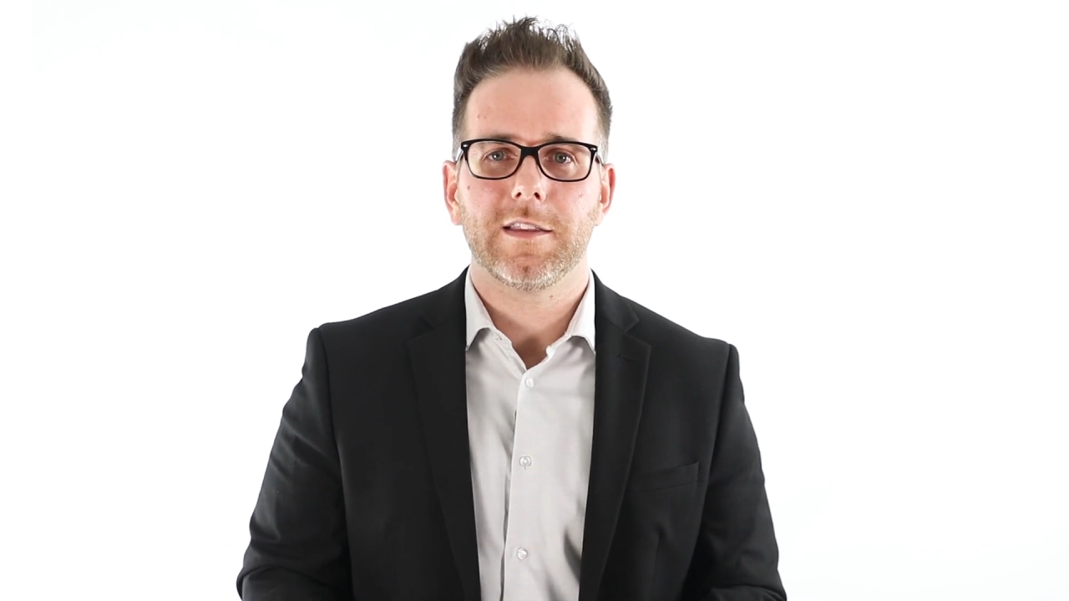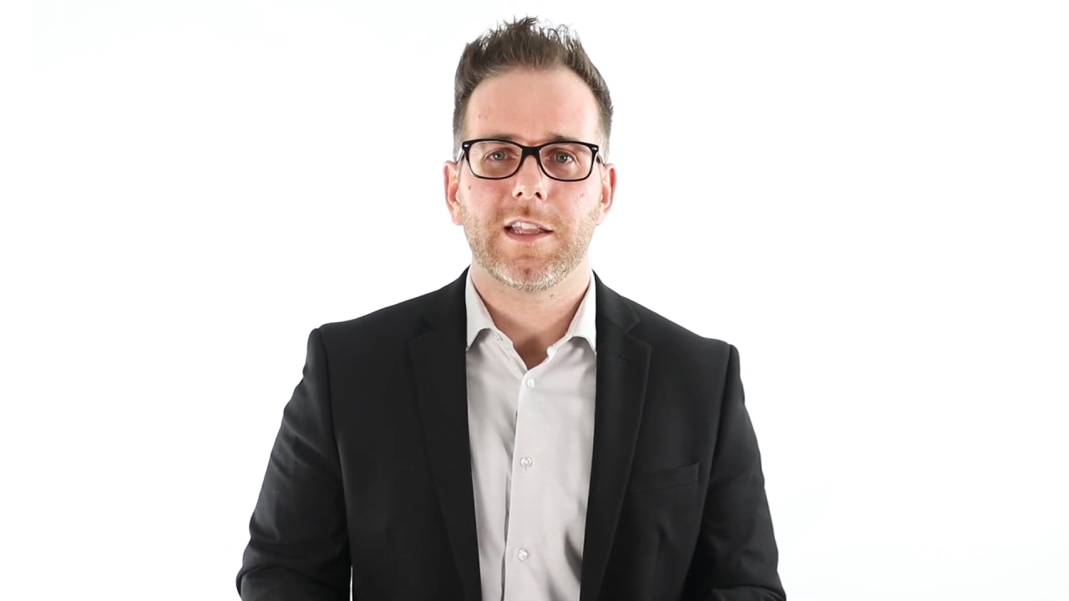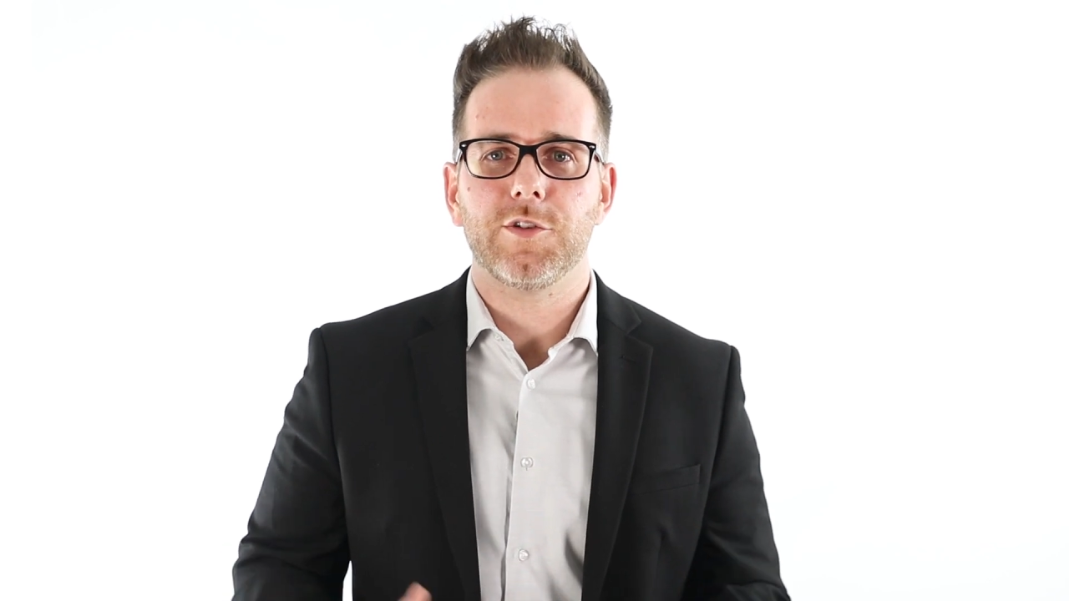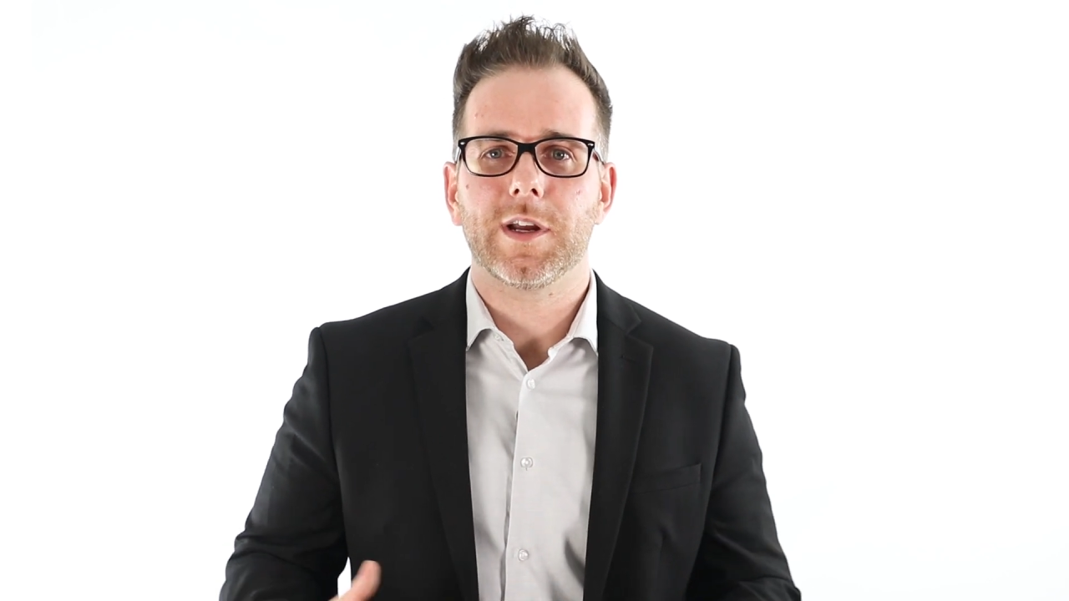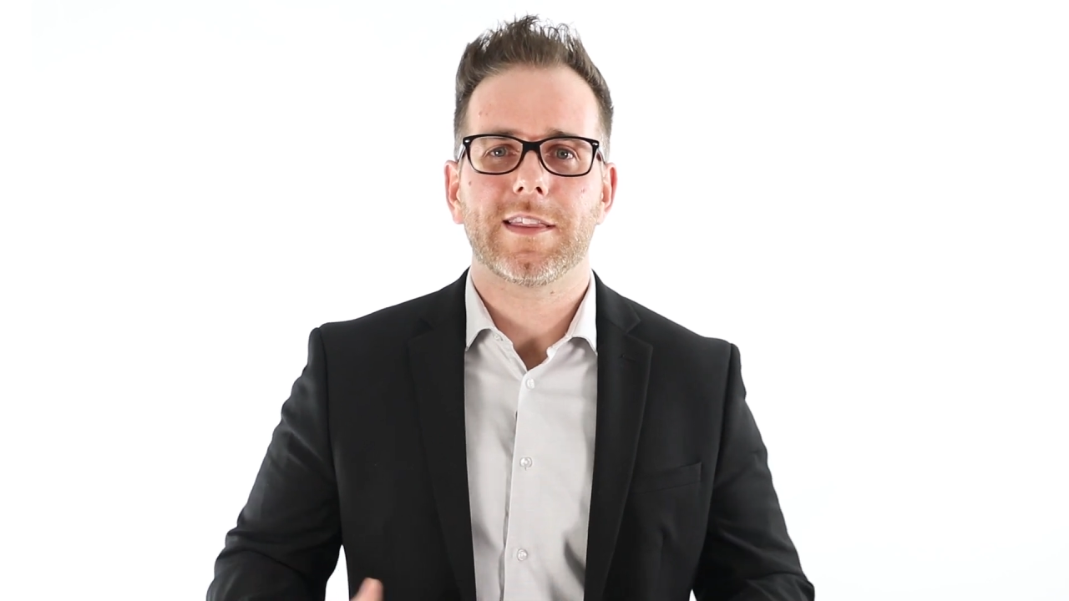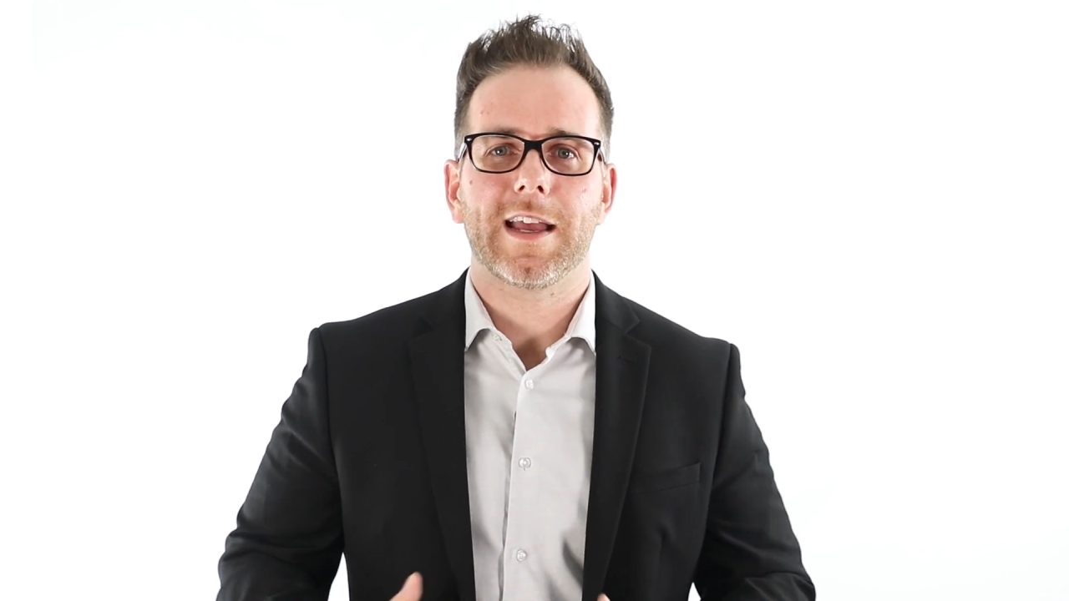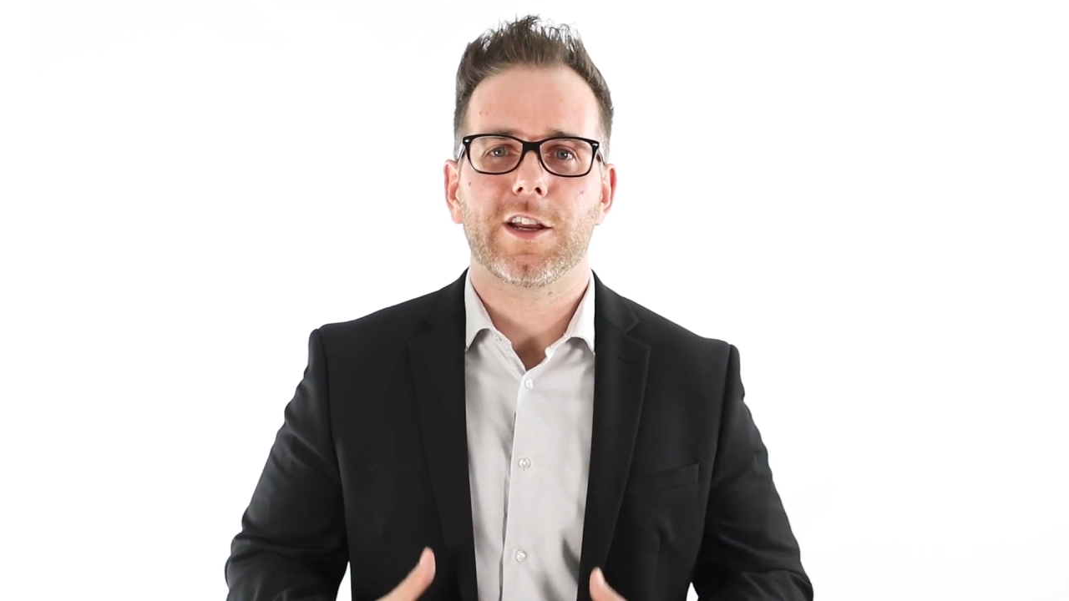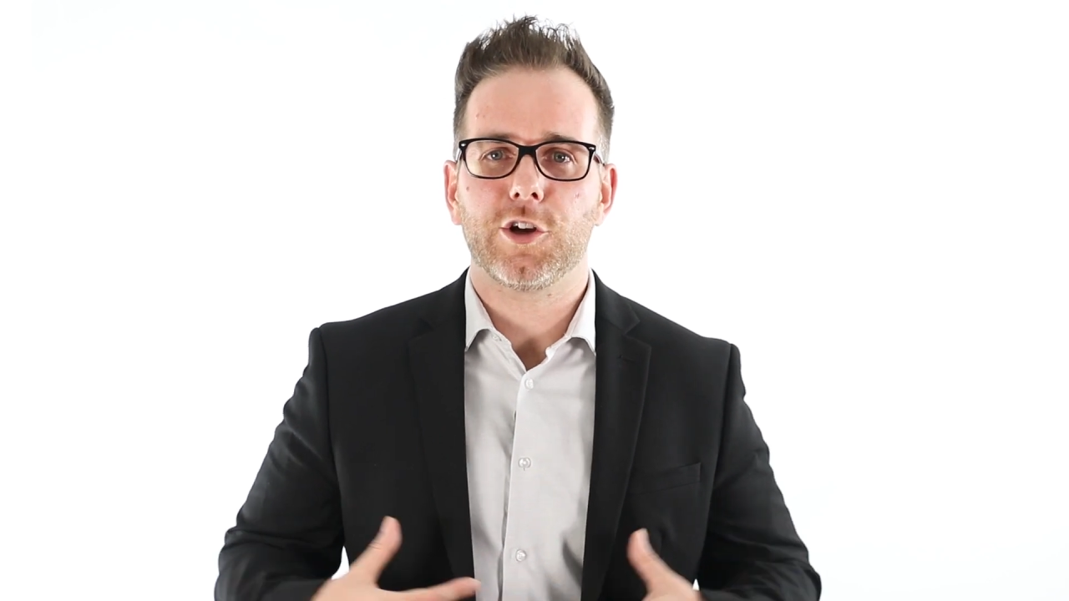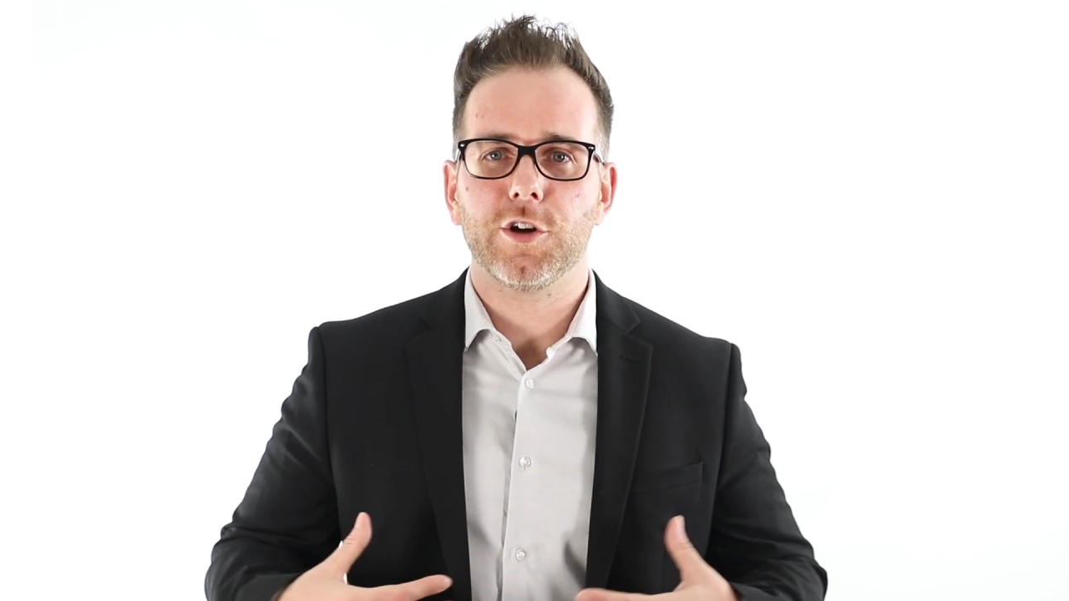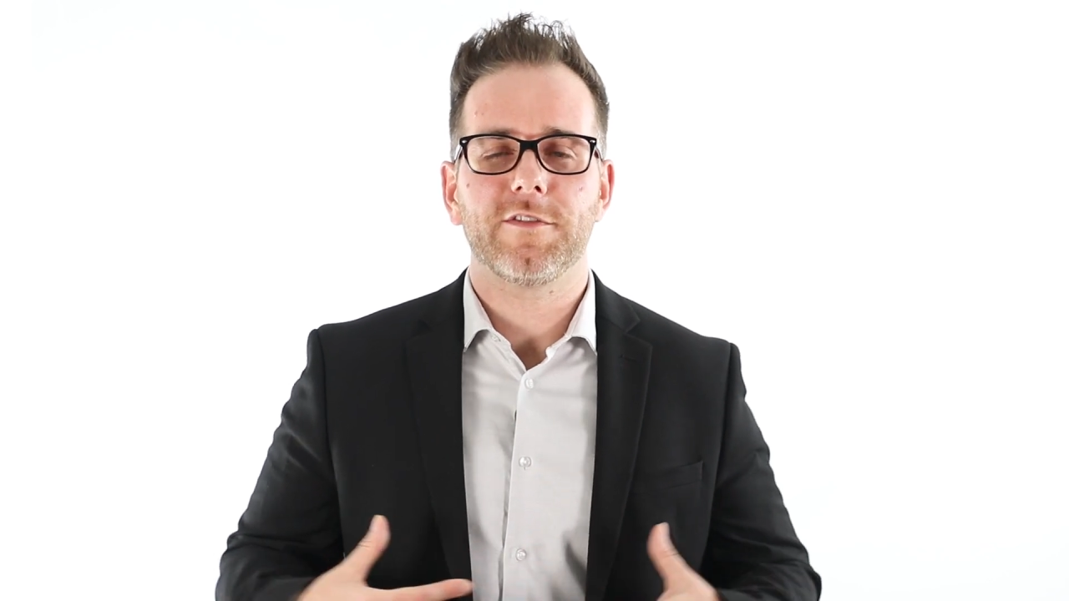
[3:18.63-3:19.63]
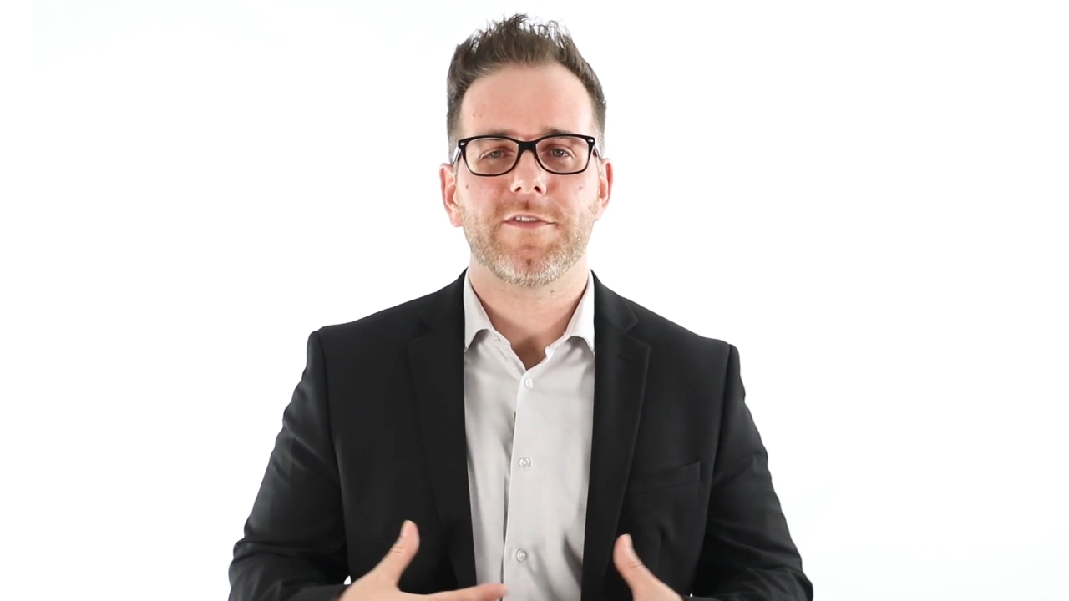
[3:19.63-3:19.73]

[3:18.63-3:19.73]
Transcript: Then you get that good